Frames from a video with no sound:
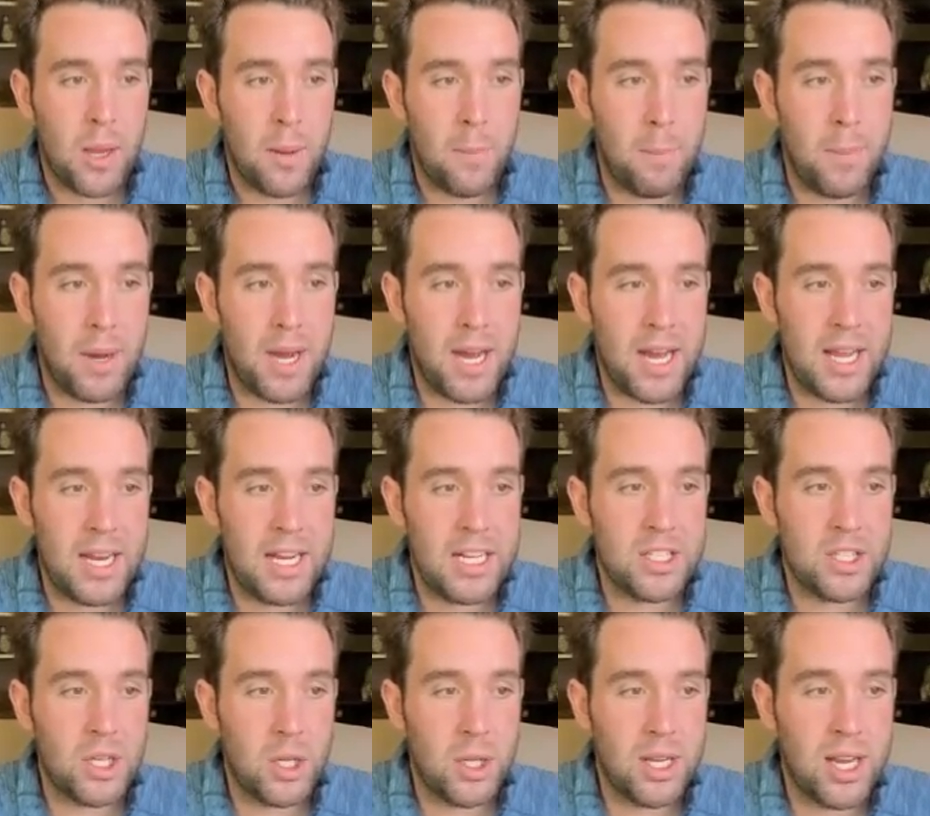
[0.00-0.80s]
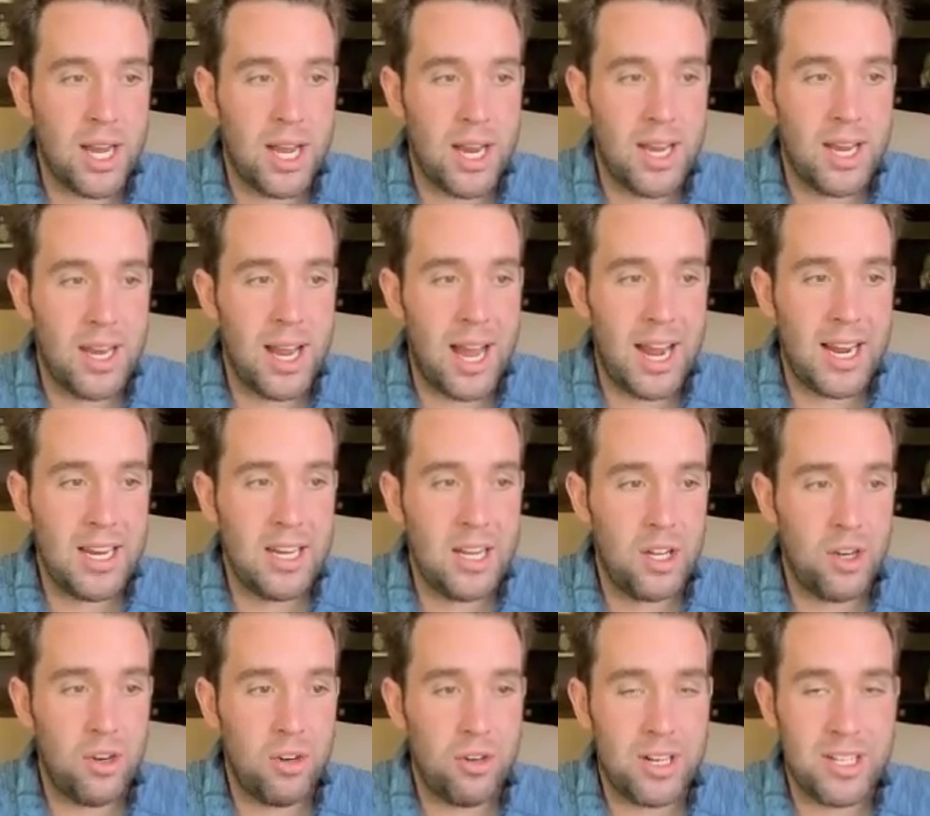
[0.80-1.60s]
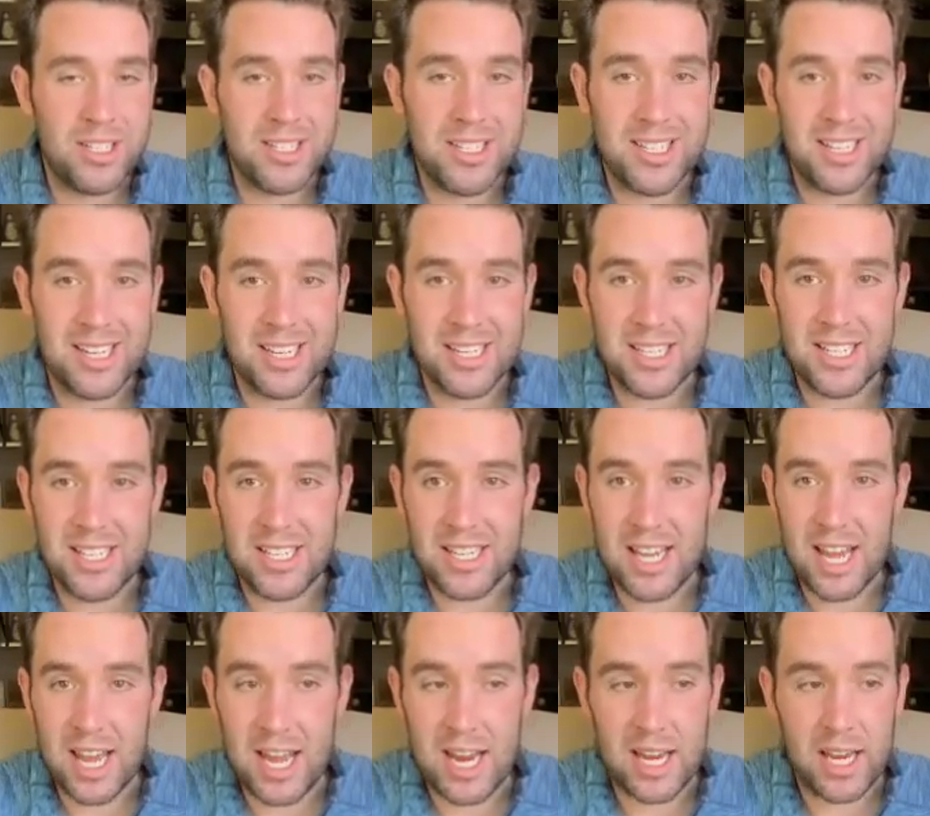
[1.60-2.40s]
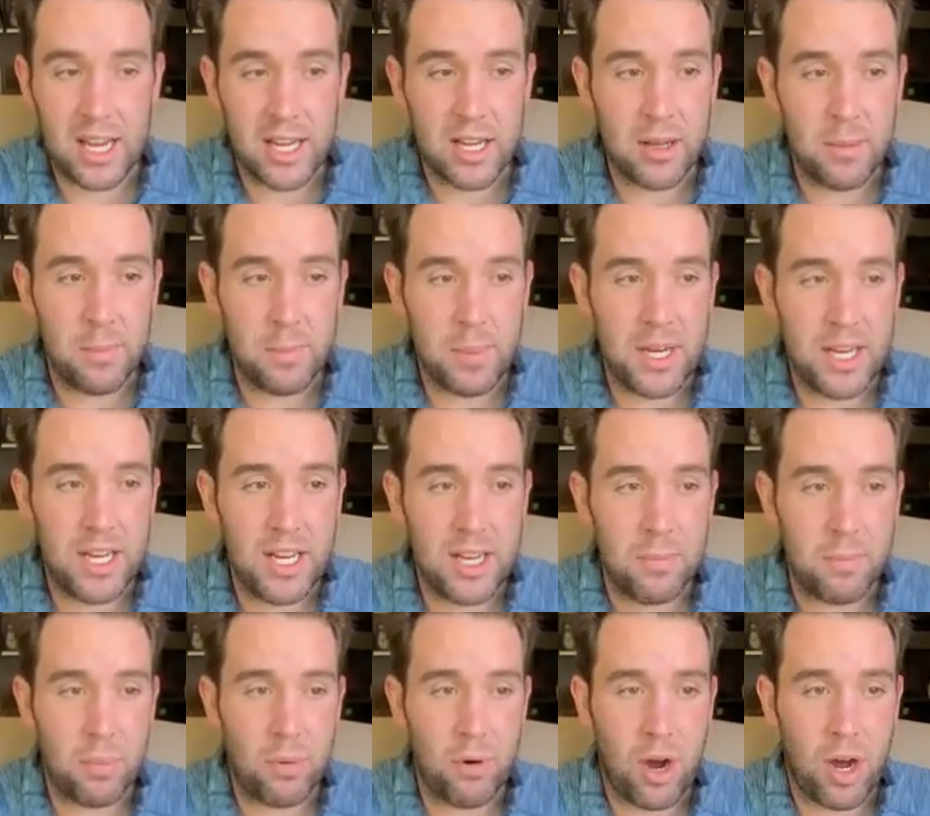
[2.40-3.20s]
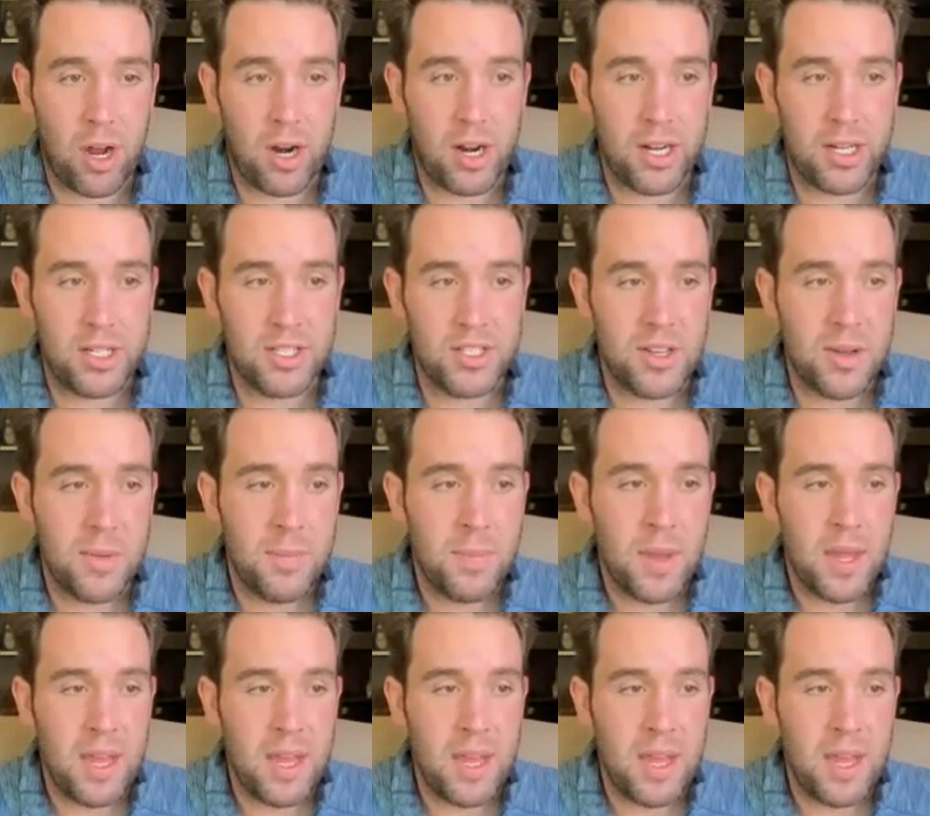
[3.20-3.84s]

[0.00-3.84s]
but it's only got 968 competing products.